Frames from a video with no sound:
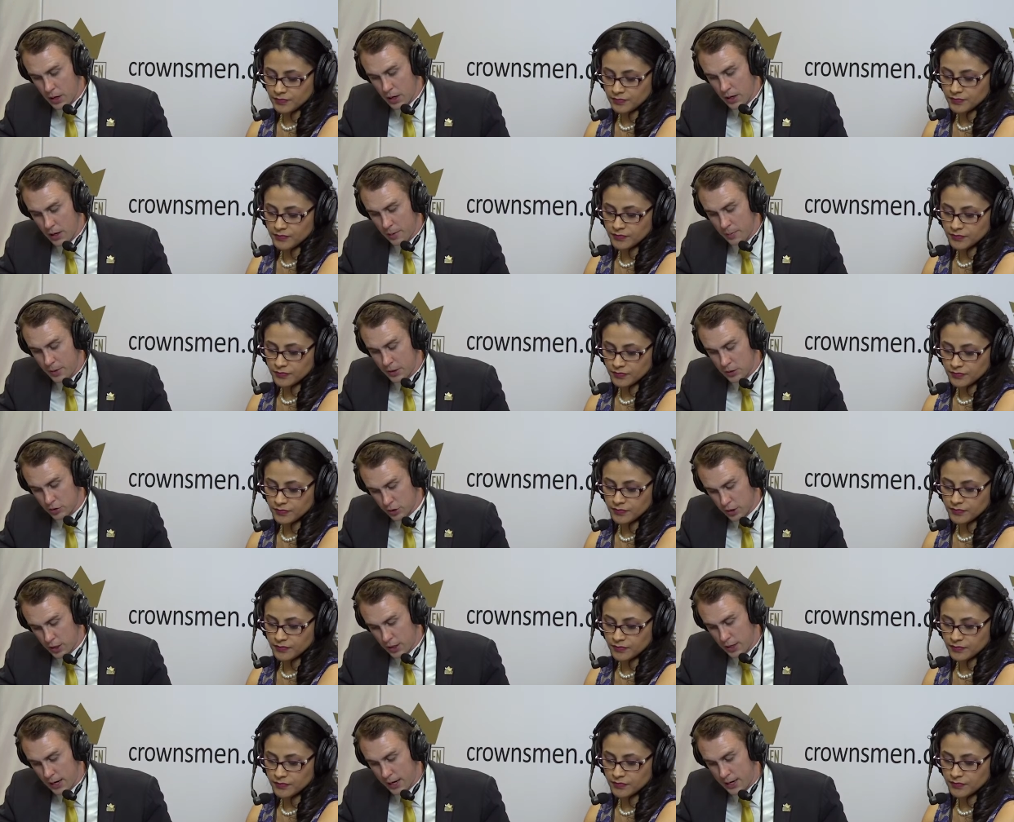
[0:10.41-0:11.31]
Speaker 1: um, is
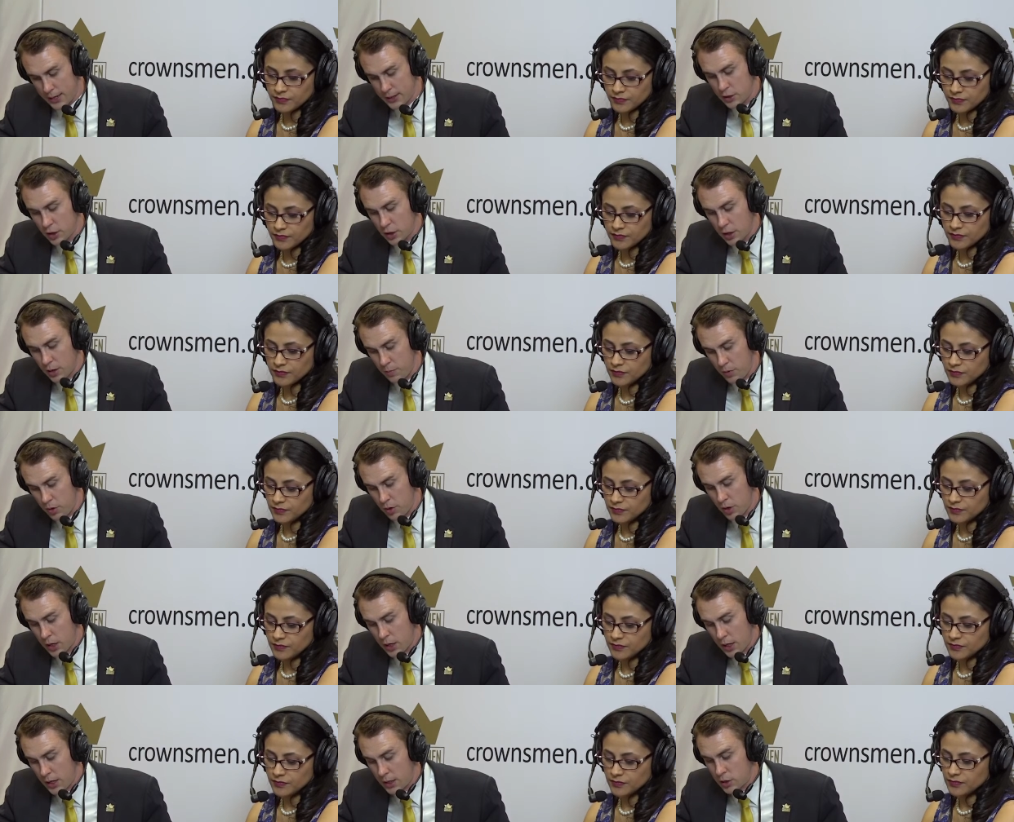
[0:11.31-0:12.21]
looking at, is the
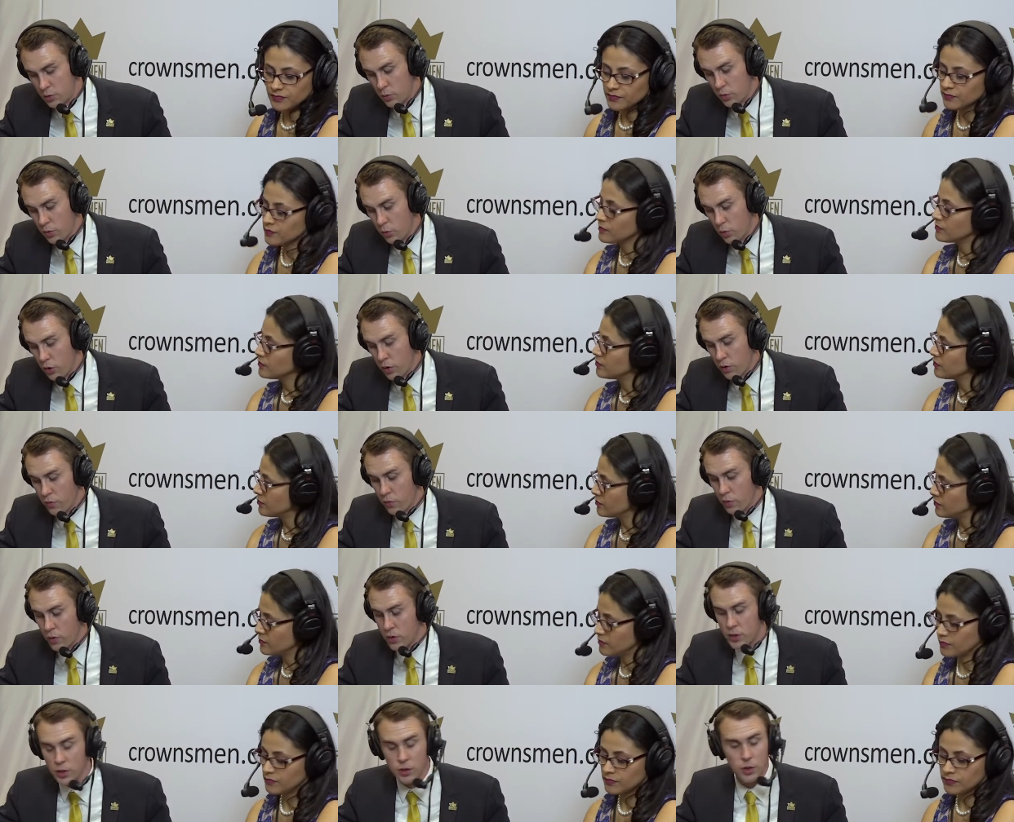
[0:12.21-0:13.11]
communication with
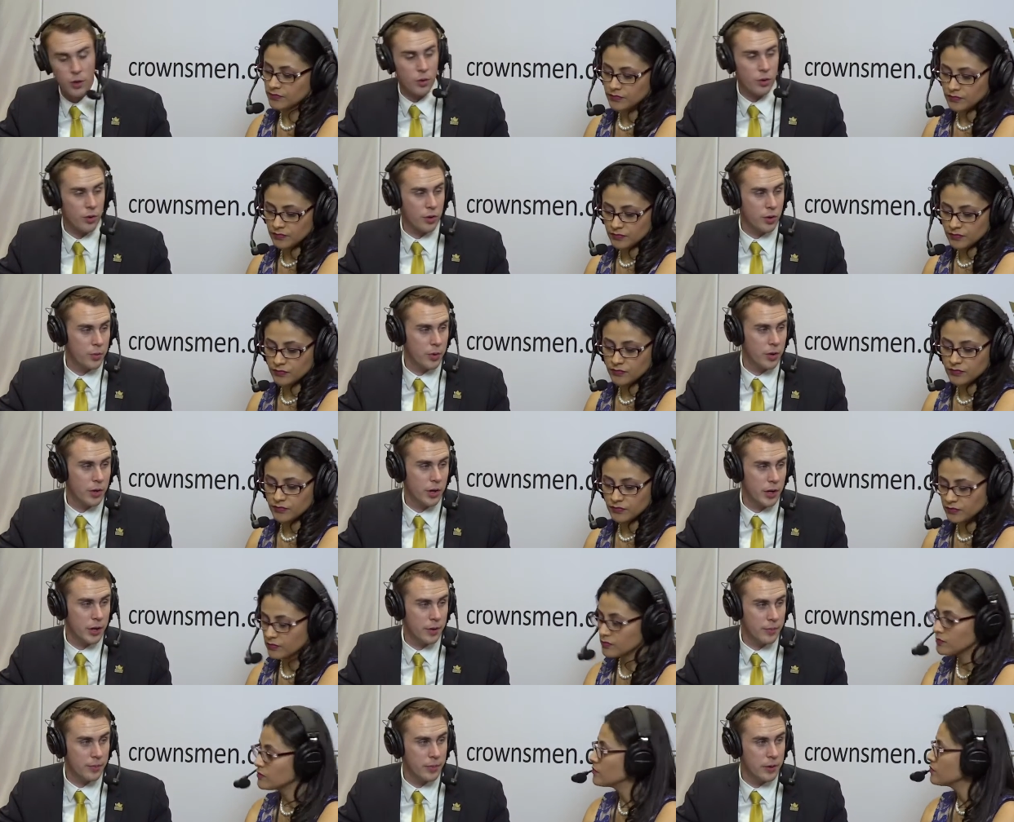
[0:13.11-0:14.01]
workforce and local
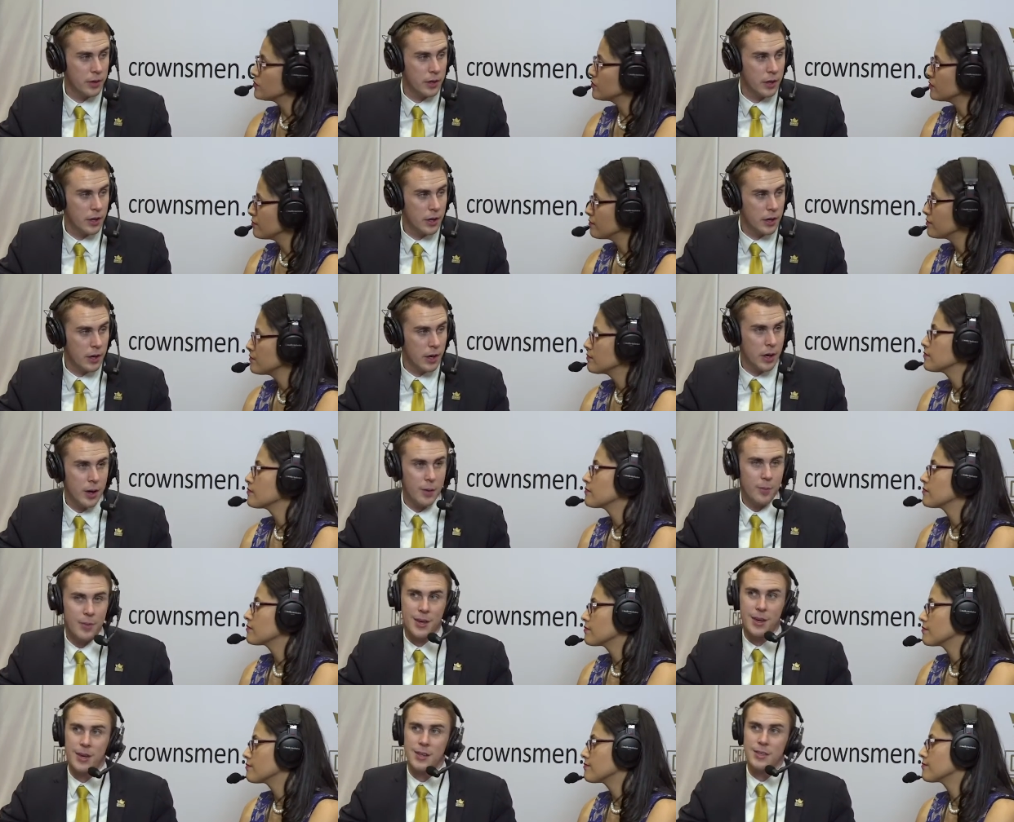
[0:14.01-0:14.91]
community.
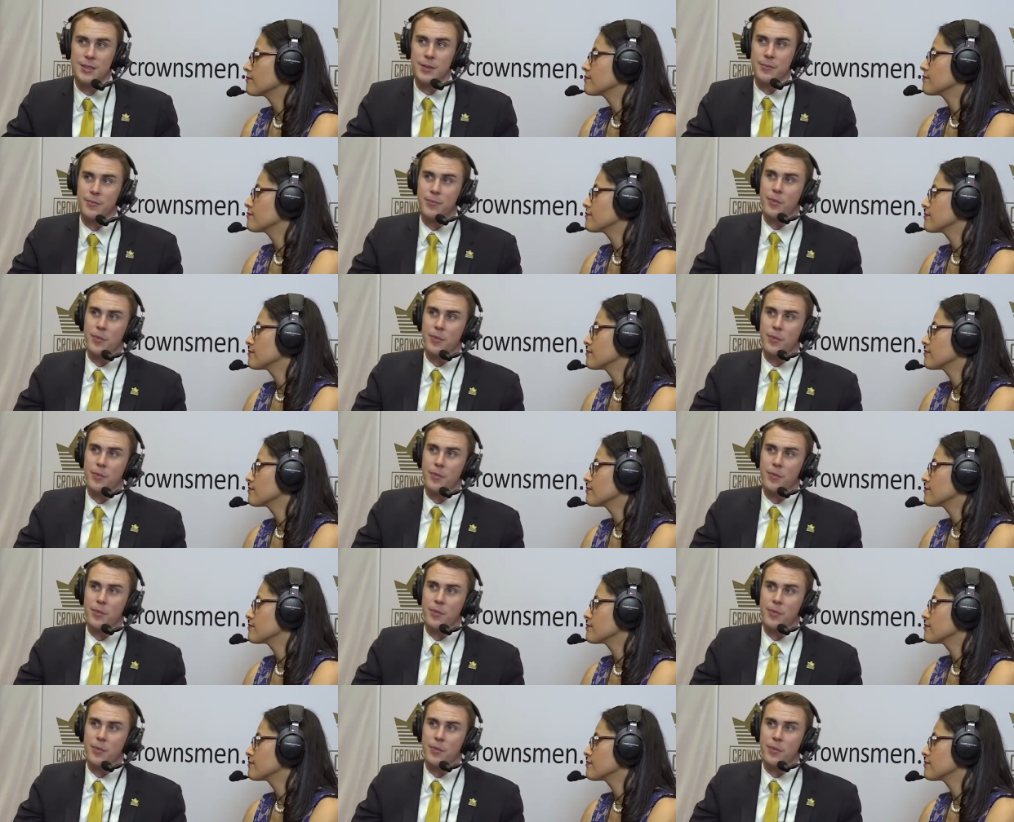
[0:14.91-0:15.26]
Because